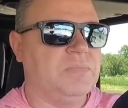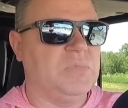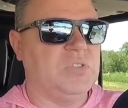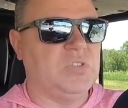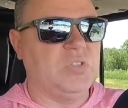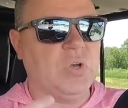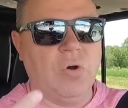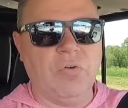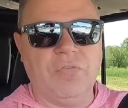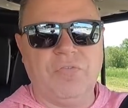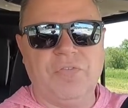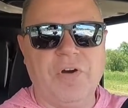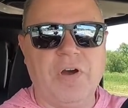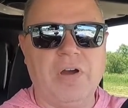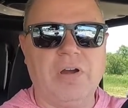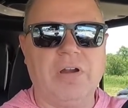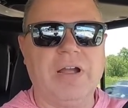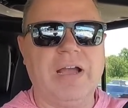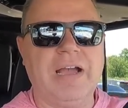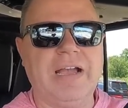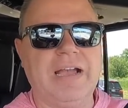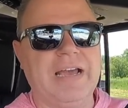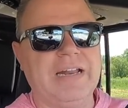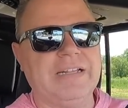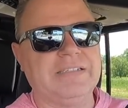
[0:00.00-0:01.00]
so far
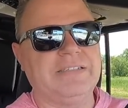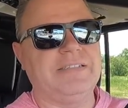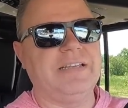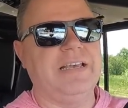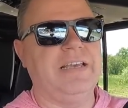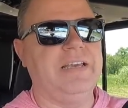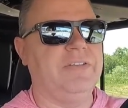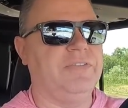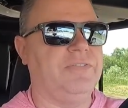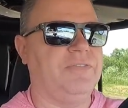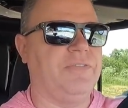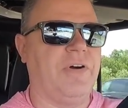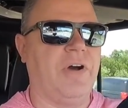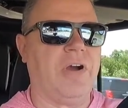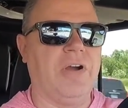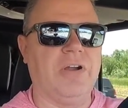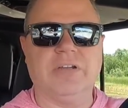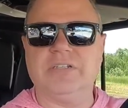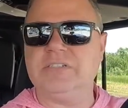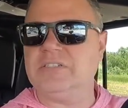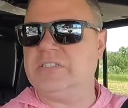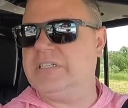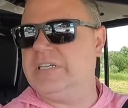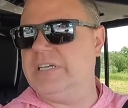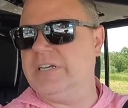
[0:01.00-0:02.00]
I gotta say, as far
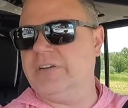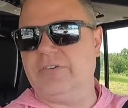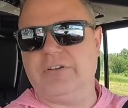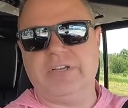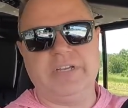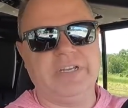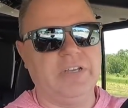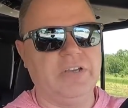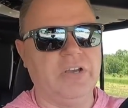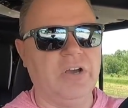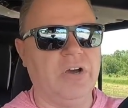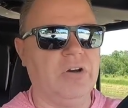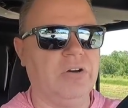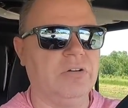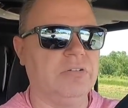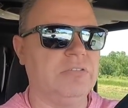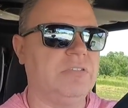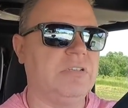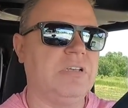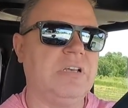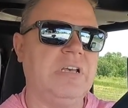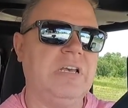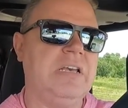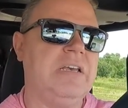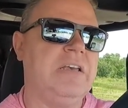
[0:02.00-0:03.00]
as gearing
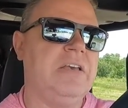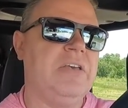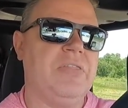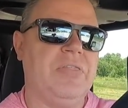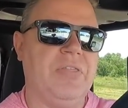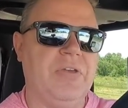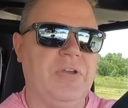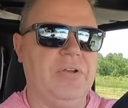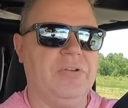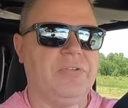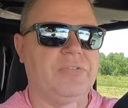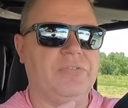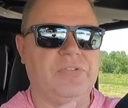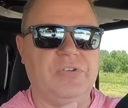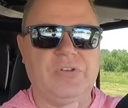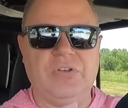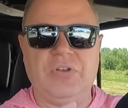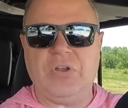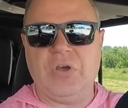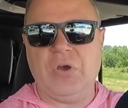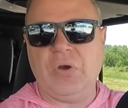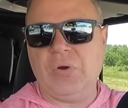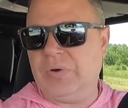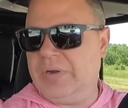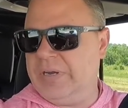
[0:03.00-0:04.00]
goes, there's
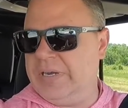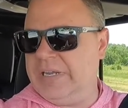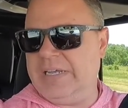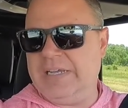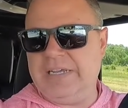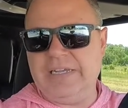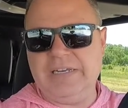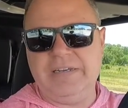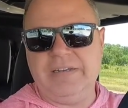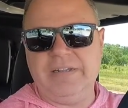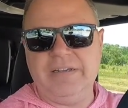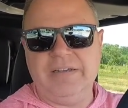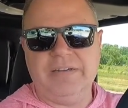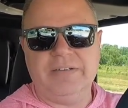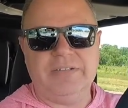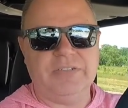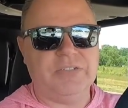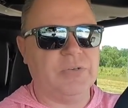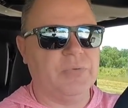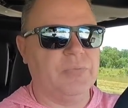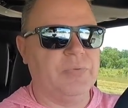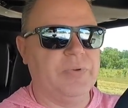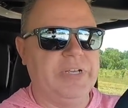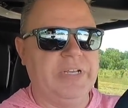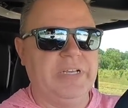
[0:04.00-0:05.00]
no need
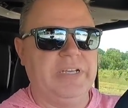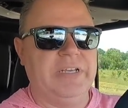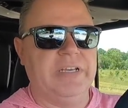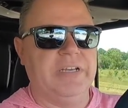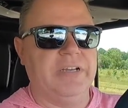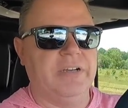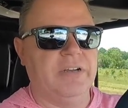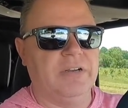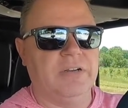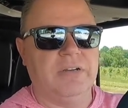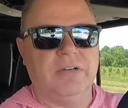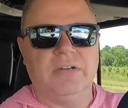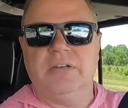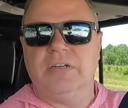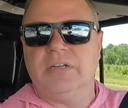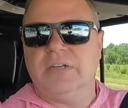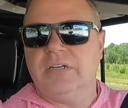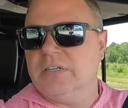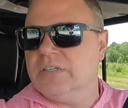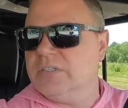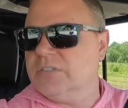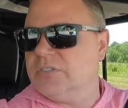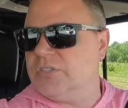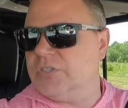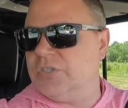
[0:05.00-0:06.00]
to re-gear
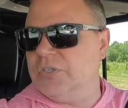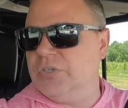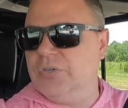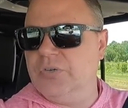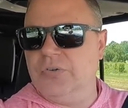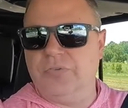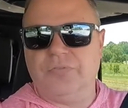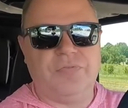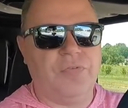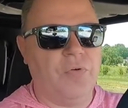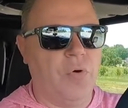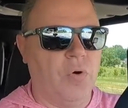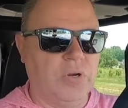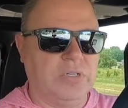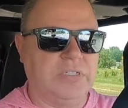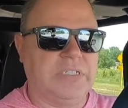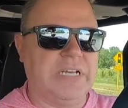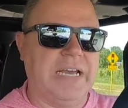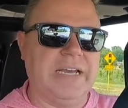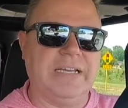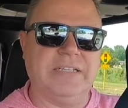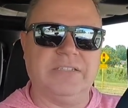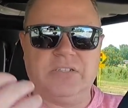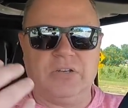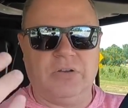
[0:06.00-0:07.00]
to
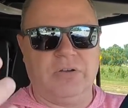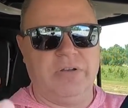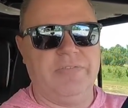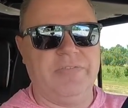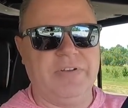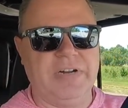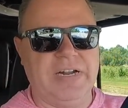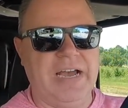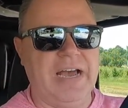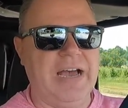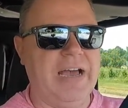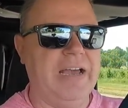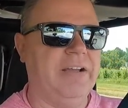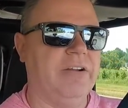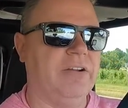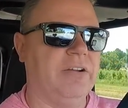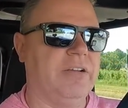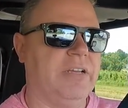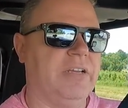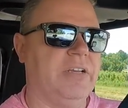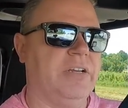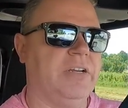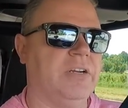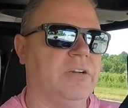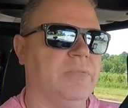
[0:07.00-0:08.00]
410s or even a higher
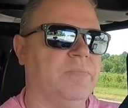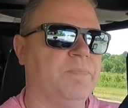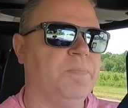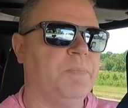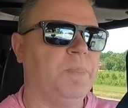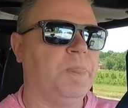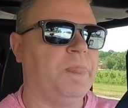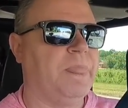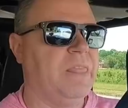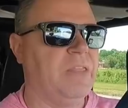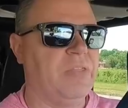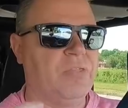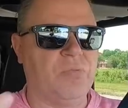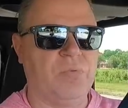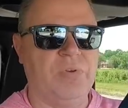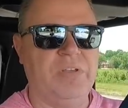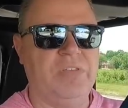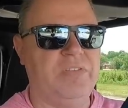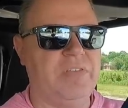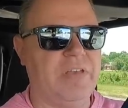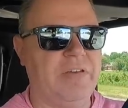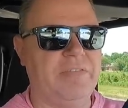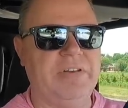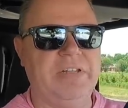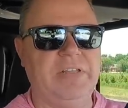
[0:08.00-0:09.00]
gear. The
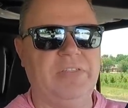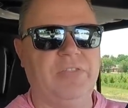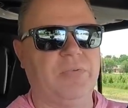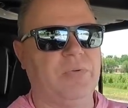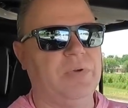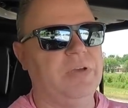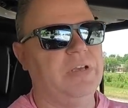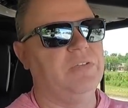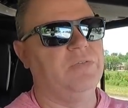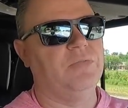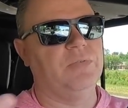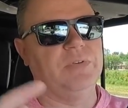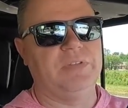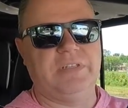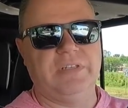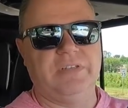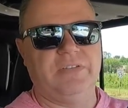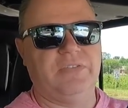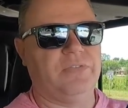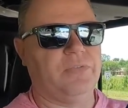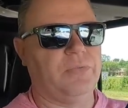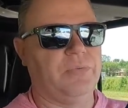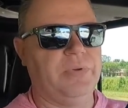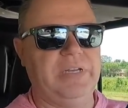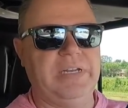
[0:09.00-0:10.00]
373s with
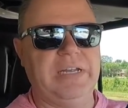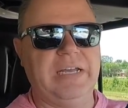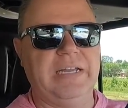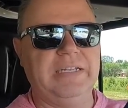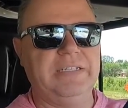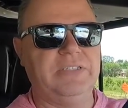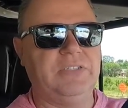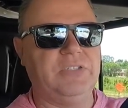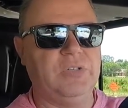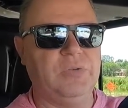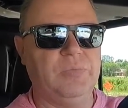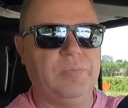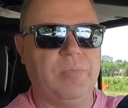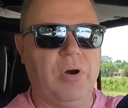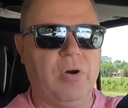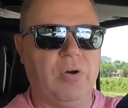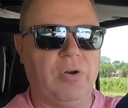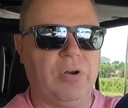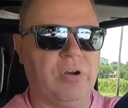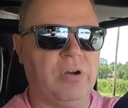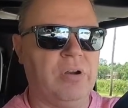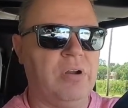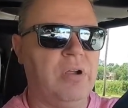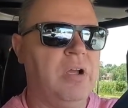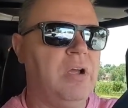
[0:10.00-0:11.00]
this 392
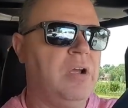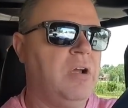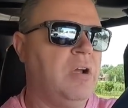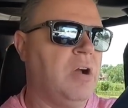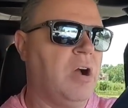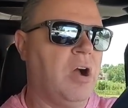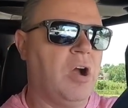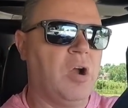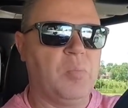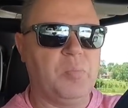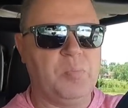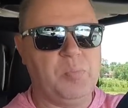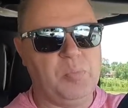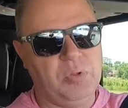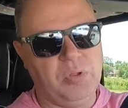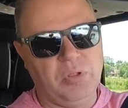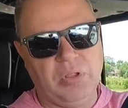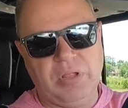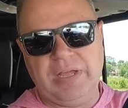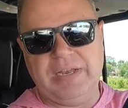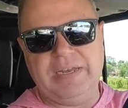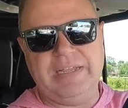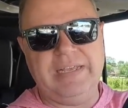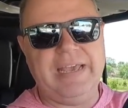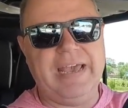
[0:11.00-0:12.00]
motor are
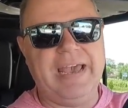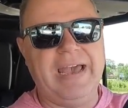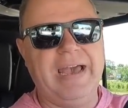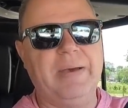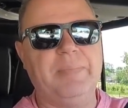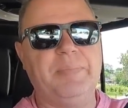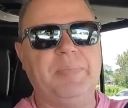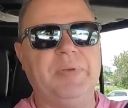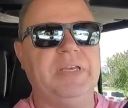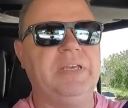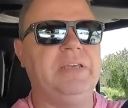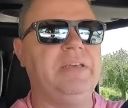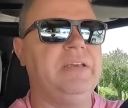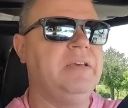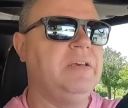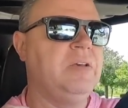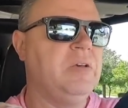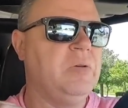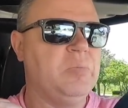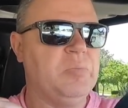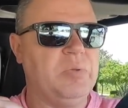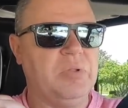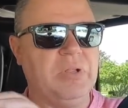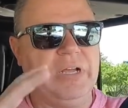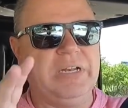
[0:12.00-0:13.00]
plenty happy,
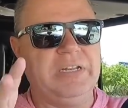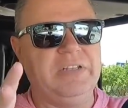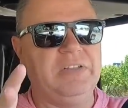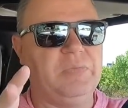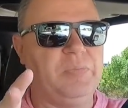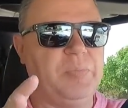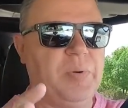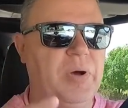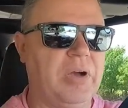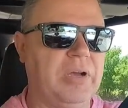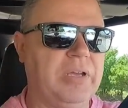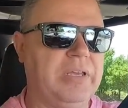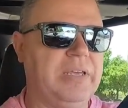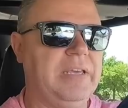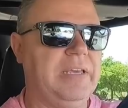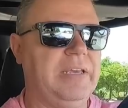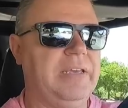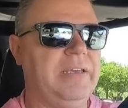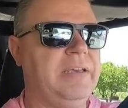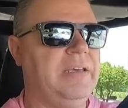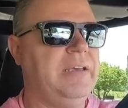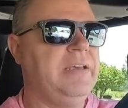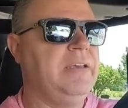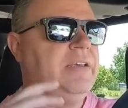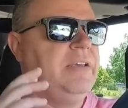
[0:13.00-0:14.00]
plenty
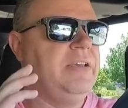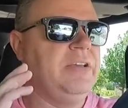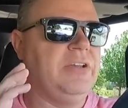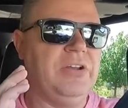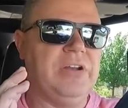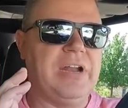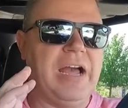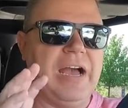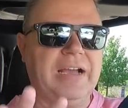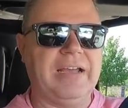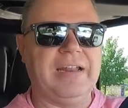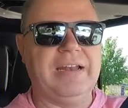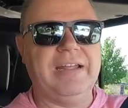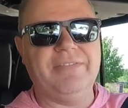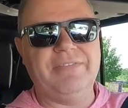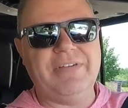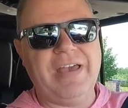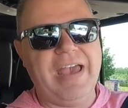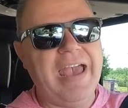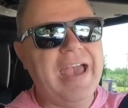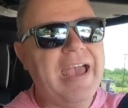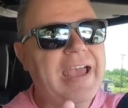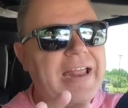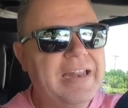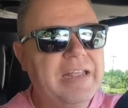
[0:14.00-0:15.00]
spunky. You're not gonna have
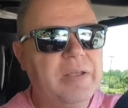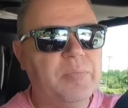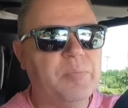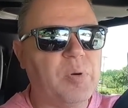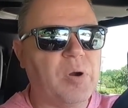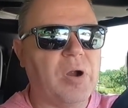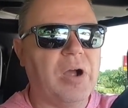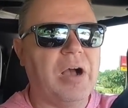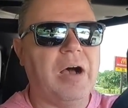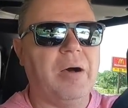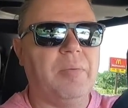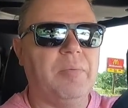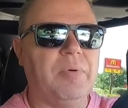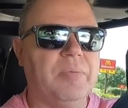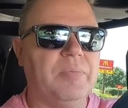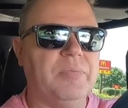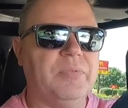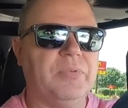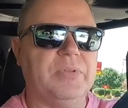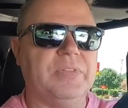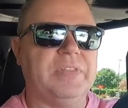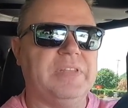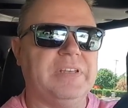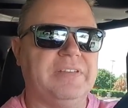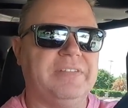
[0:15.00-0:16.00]
any
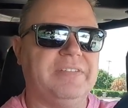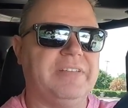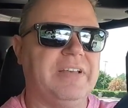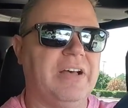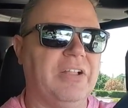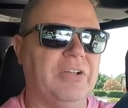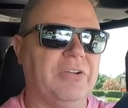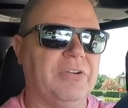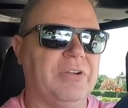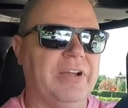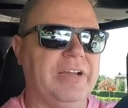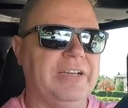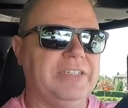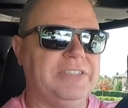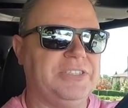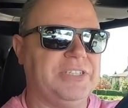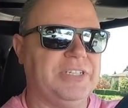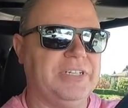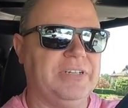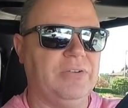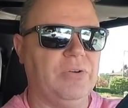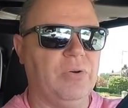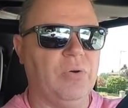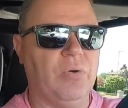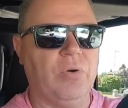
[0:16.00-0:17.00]
problems with
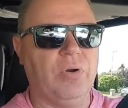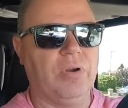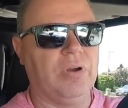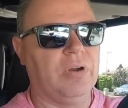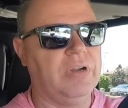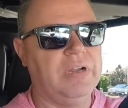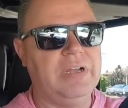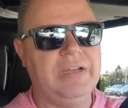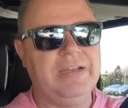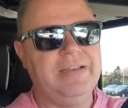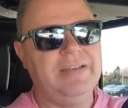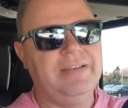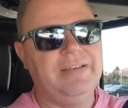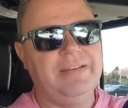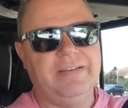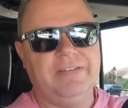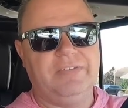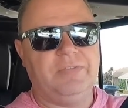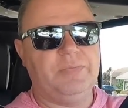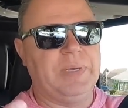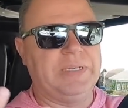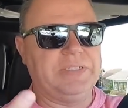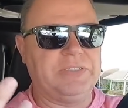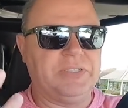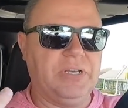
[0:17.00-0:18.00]
acceleration, or
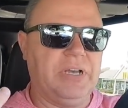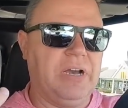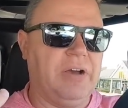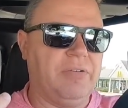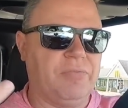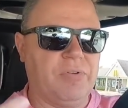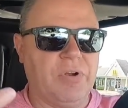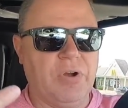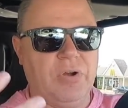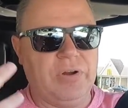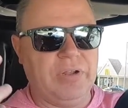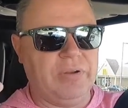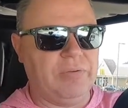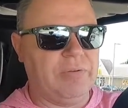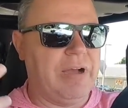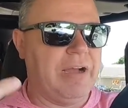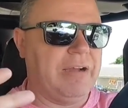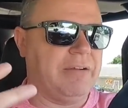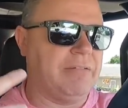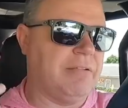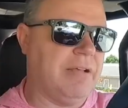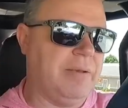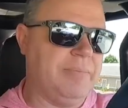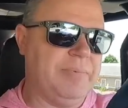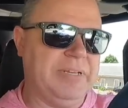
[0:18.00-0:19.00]
especially off-roading,
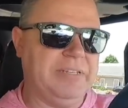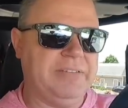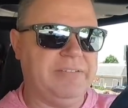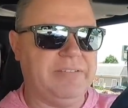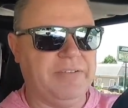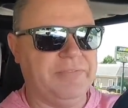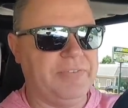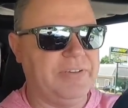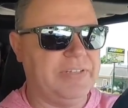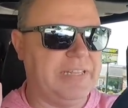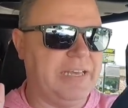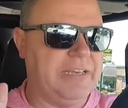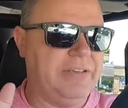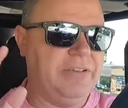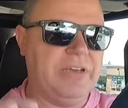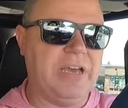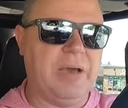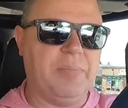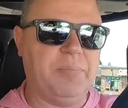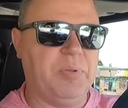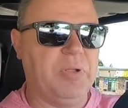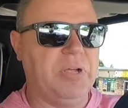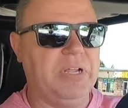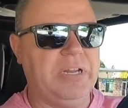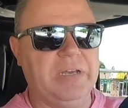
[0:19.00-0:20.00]
rock climbing and stuff like that. You
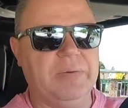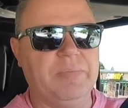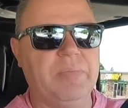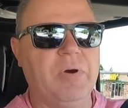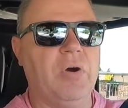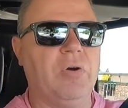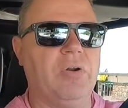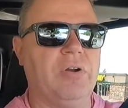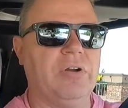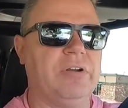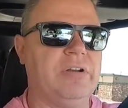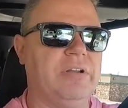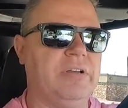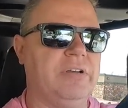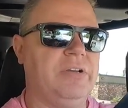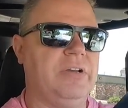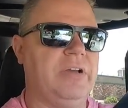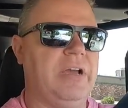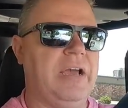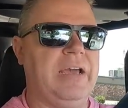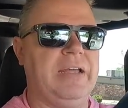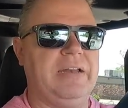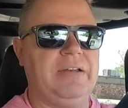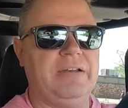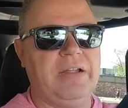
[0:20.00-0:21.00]
got plenty of motor to
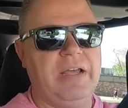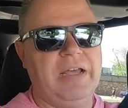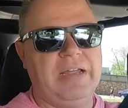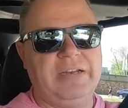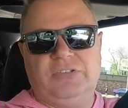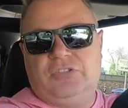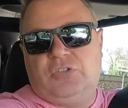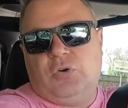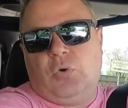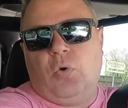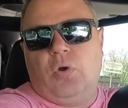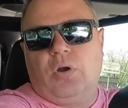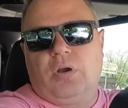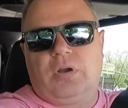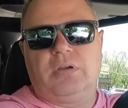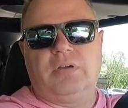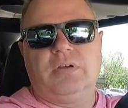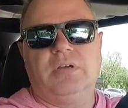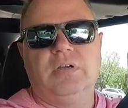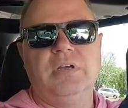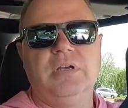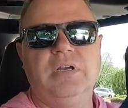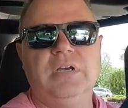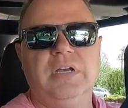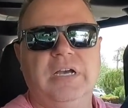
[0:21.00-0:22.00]
and torque,
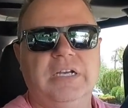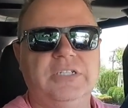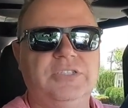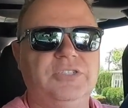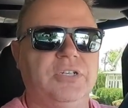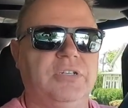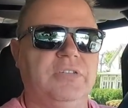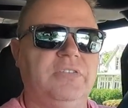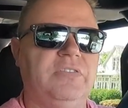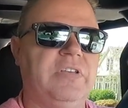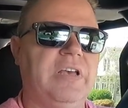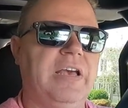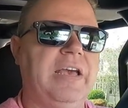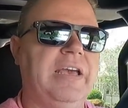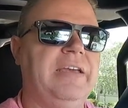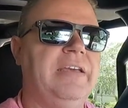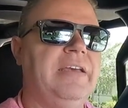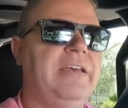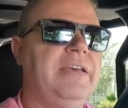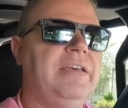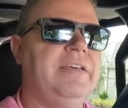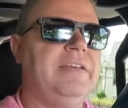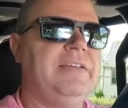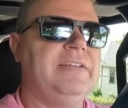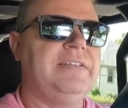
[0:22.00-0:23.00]
I should say,
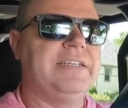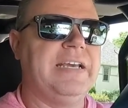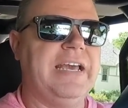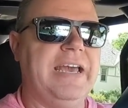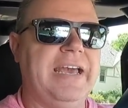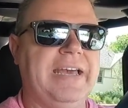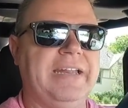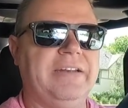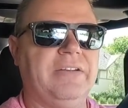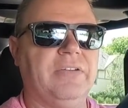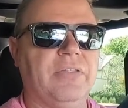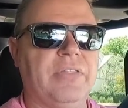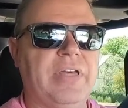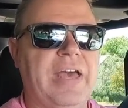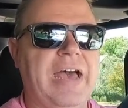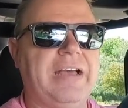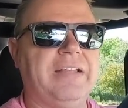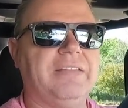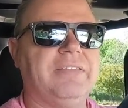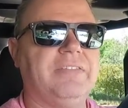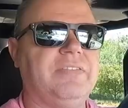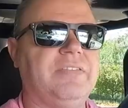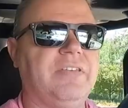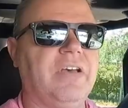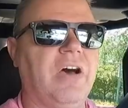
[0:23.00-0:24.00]
to handle
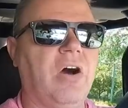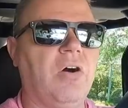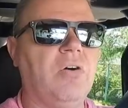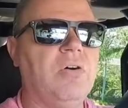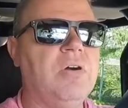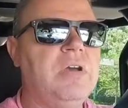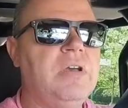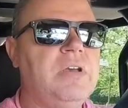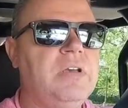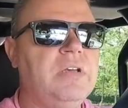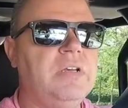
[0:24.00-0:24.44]
that. So